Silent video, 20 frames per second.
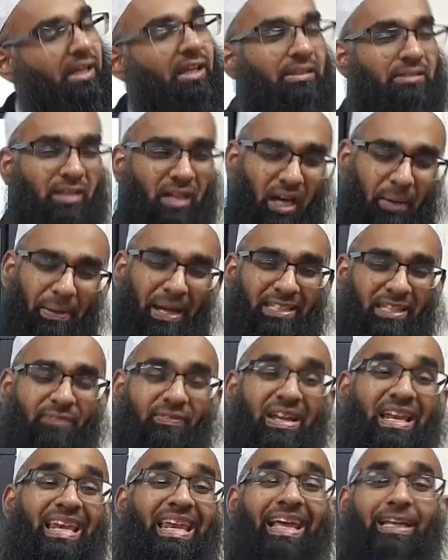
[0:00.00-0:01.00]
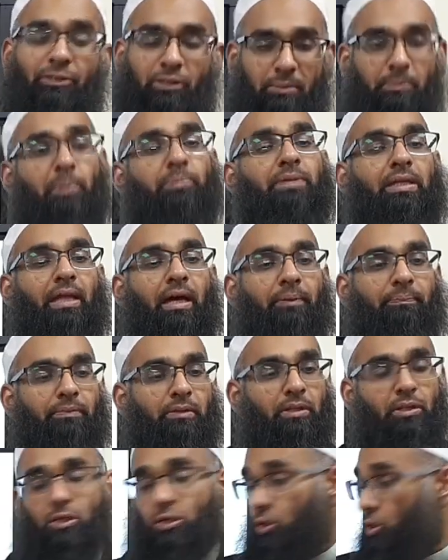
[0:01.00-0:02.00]
The khabar has to have a link to the mubtada.
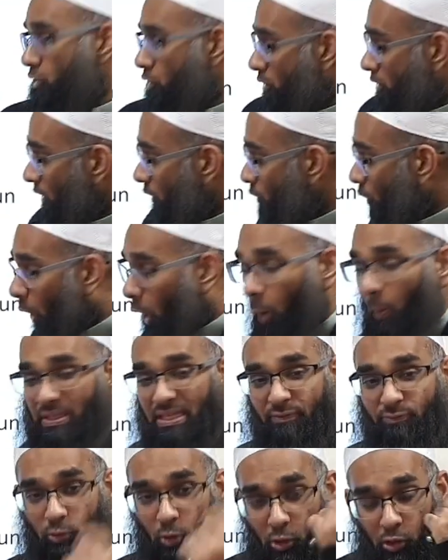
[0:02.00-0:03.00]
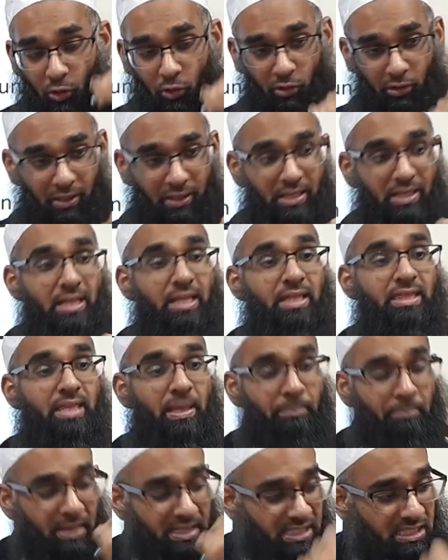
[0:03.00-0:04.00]
So you always have to look. There
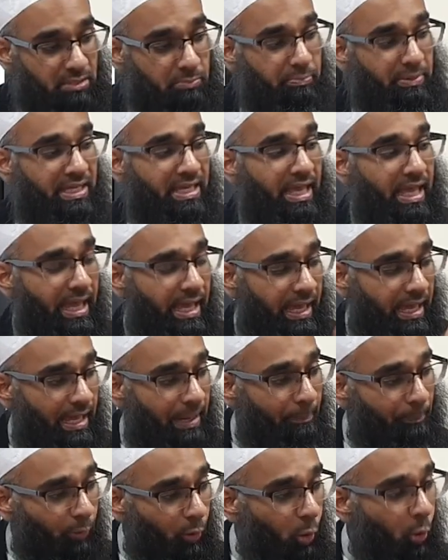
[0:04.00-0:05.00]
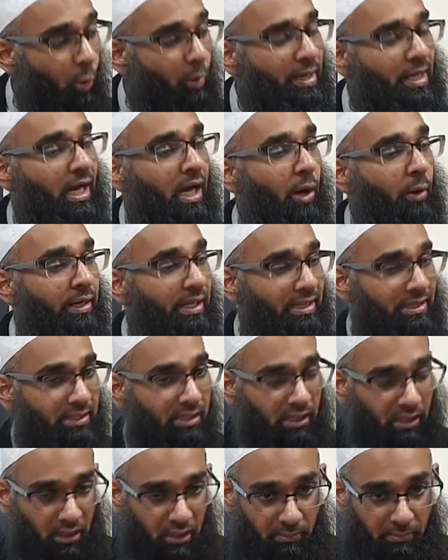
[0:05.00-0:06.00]
must be a pronoun in
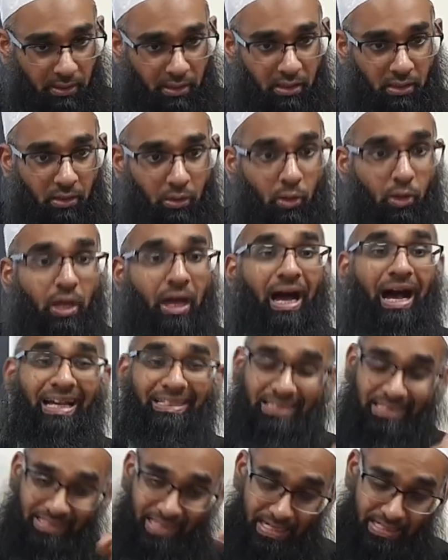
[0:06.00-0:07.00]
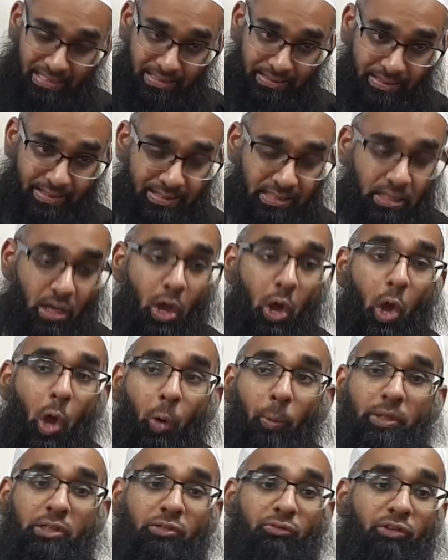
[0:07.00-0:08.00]
the khabar as a sentence
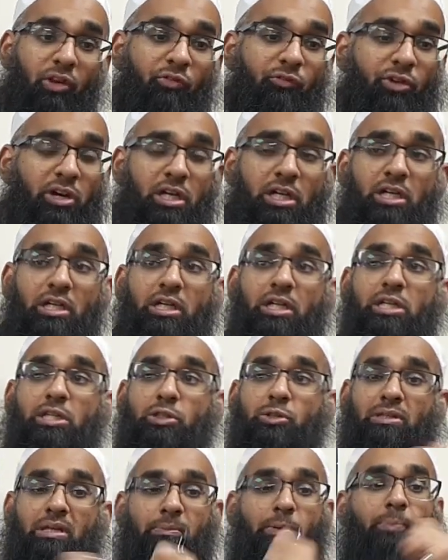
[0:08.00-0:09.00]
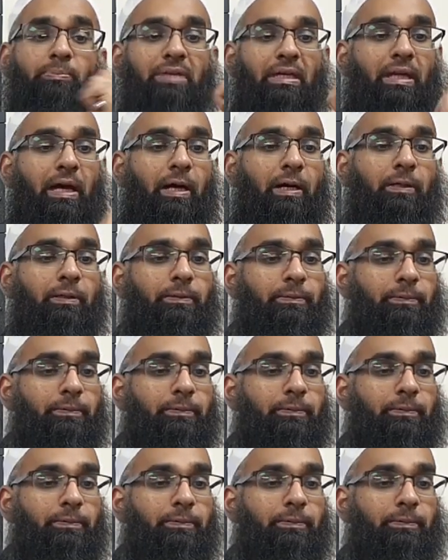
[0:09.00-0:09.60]
which refers to the mubtada.